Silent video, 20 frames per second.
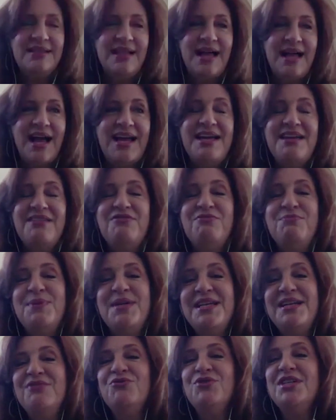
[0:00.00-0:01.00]
I have been
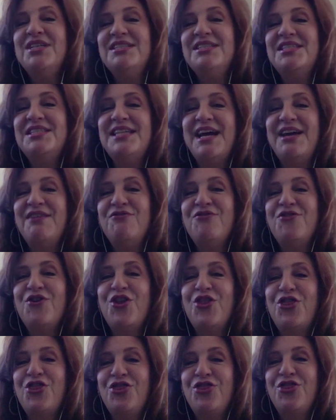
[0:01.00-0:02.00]
in real estate
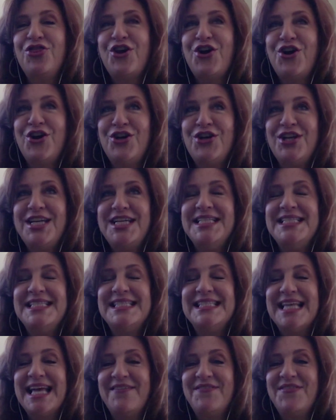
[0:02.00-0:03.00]
for
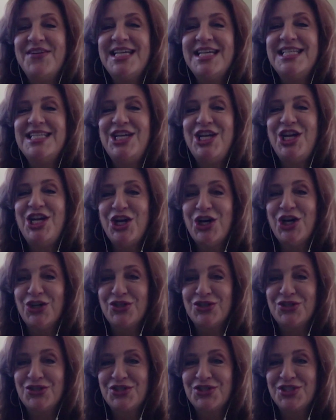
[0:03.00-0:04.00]
37
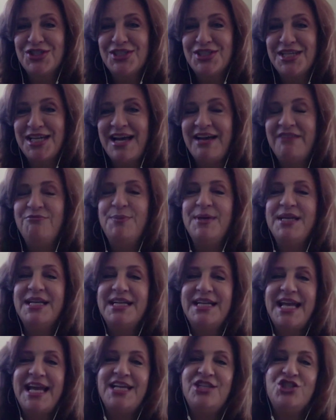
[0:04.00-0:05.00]
years. I've been
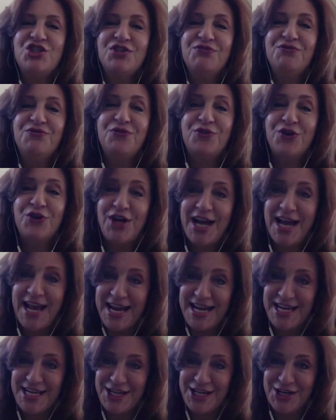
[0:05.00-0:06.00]
an agent for
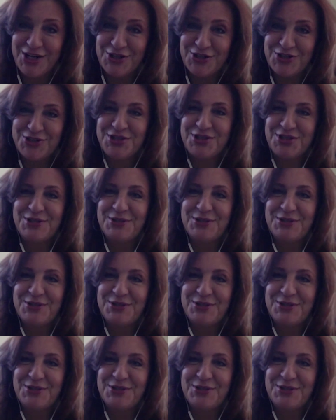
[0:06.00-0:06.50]
8 years.